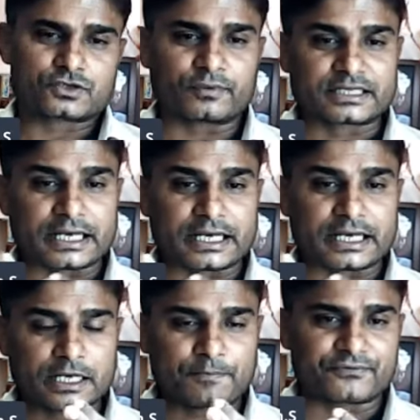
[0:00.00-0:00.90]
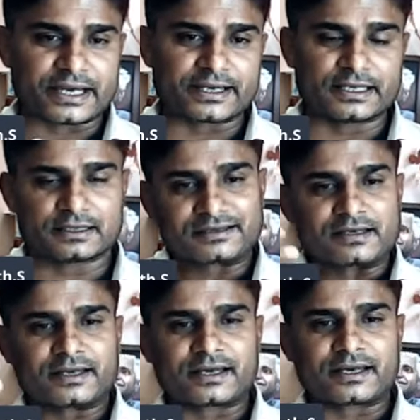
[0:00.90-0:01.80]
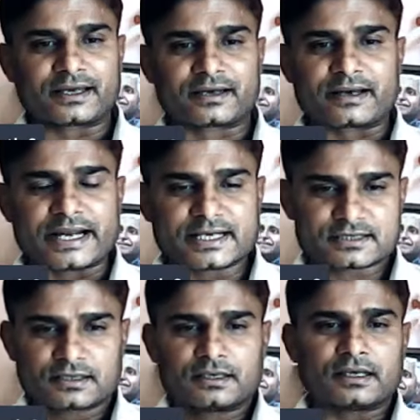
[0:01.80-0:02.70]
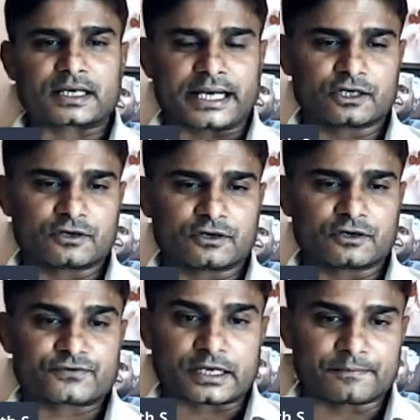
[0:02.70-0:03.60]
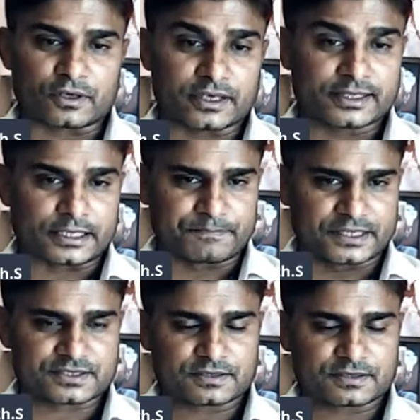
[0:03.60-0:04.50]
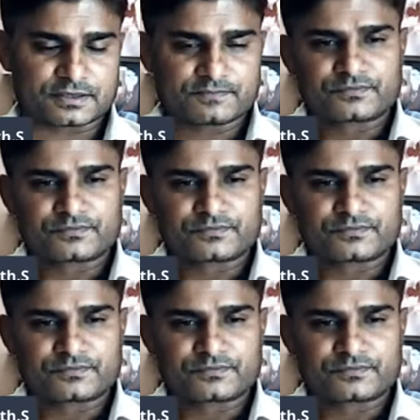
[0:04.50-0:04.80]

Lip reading: So with the help of Ariel, he creates a kind of temporary tempest.